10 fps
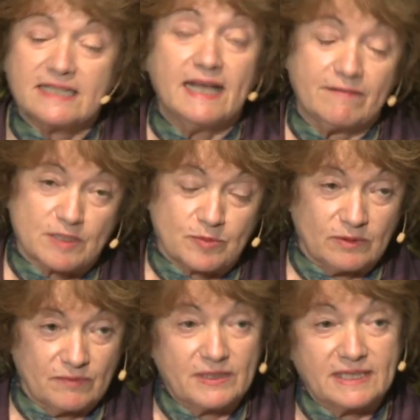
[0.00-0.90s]

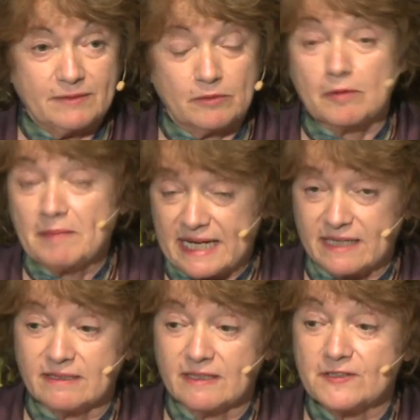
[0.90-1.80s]
inevitable that they will
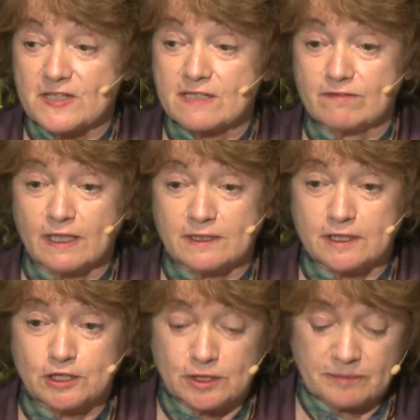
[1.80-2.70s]
remain
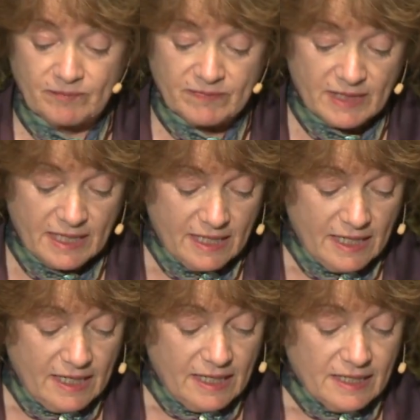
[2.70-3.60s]
disadvantaged.
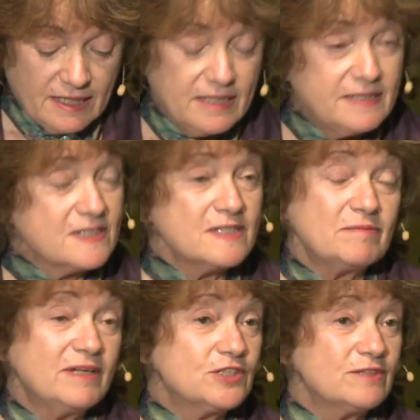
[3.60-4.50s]
He
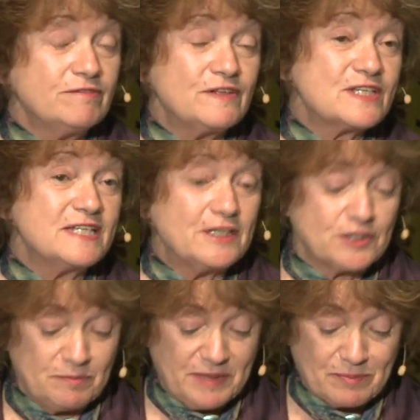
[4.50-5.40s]
doesn't mention First
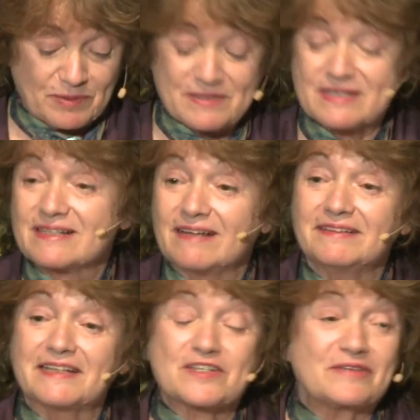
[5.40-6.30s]
Nation peoples. I
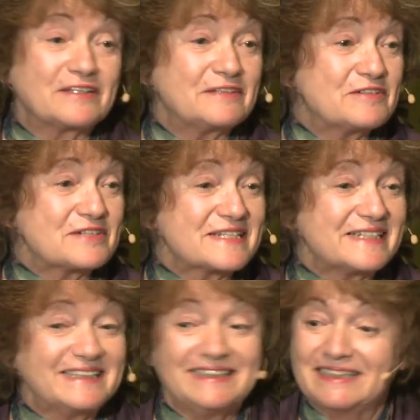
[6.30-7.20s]
think that's rather interesting.